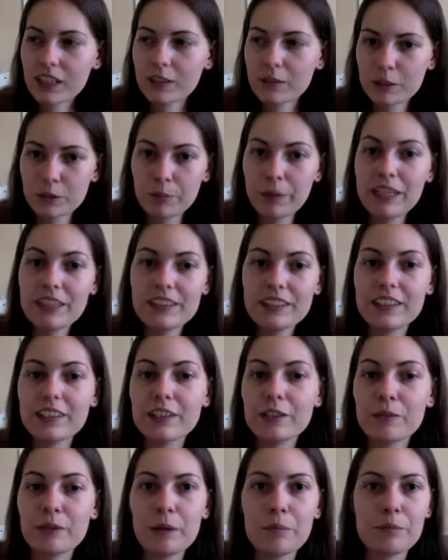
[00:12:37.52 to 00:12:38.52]
is basically
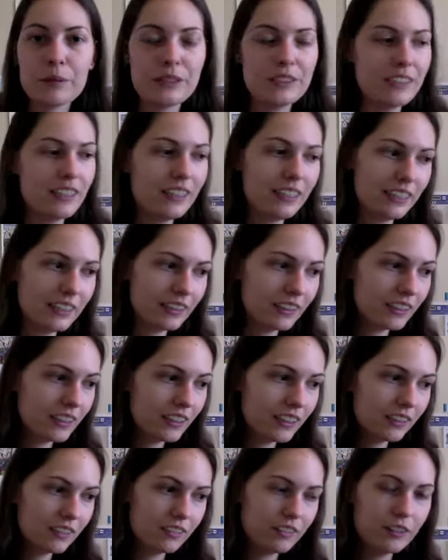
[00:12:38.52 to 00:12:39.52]
representing
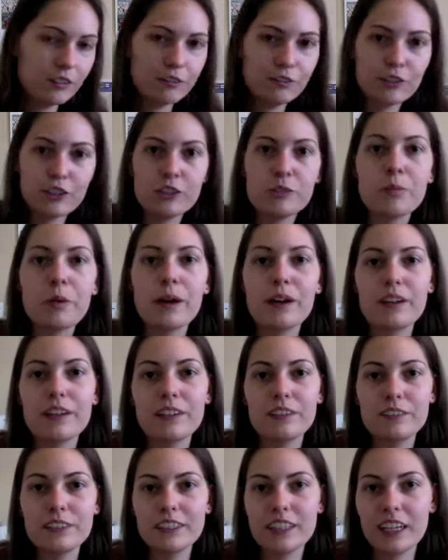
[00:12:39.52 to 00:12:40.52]
the first part
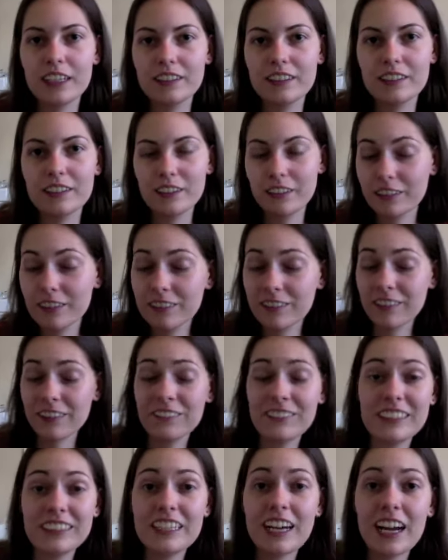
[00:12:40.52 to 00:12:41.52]
of
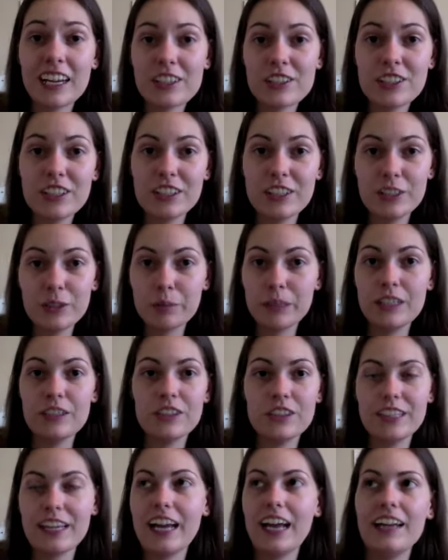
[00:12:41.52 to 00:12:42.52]
Itachi's
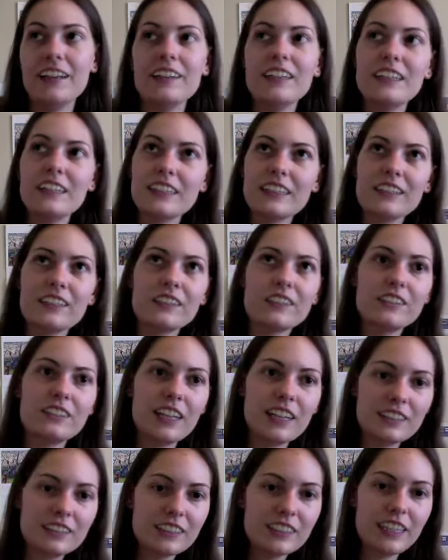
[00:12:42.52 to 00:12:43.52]
speech, that
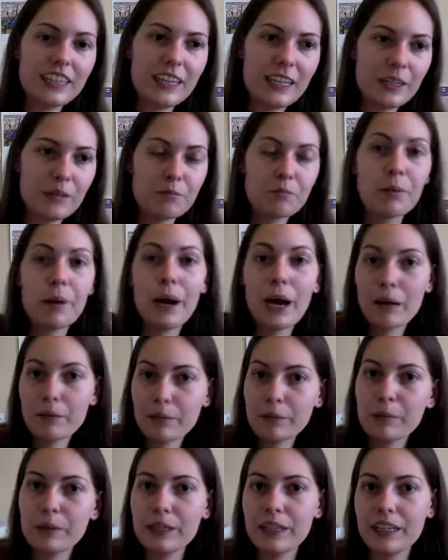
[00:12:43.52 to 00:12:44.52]
Sasuke
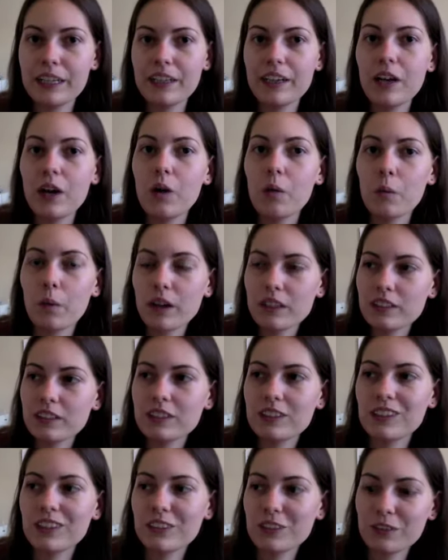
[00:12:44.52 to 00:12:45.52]
probably wants
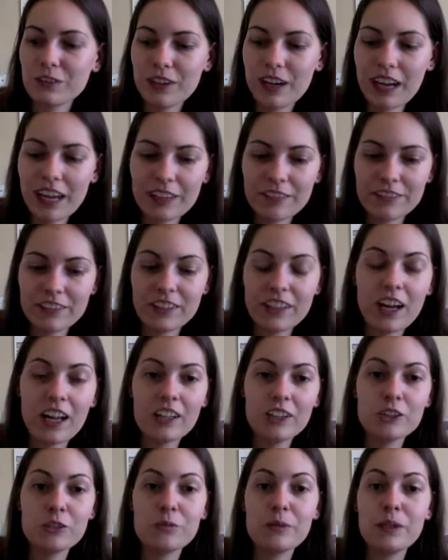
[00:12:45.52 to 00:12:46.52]
to derive
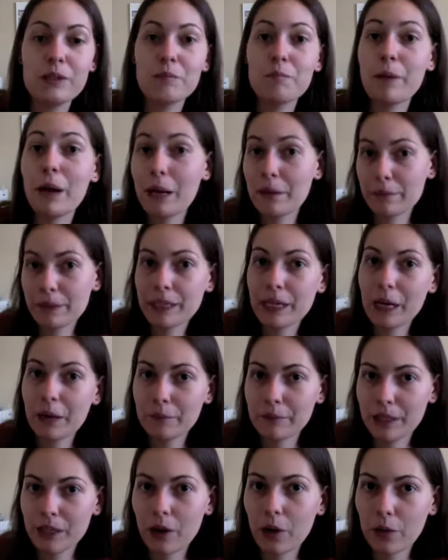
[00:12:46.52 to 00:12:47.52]
acknowledgement by
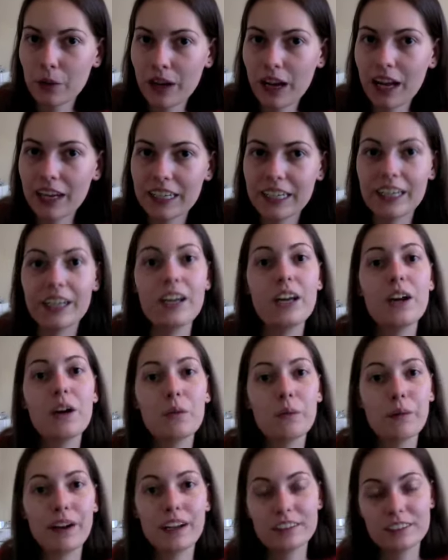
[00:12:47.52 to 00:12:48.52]
becoming Hokage,
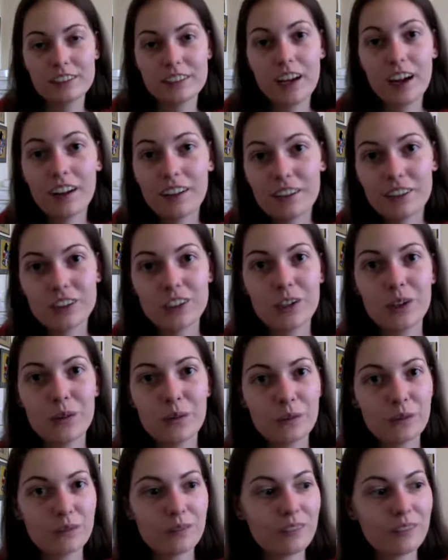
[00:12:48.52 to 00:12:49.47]
whereas Naruto,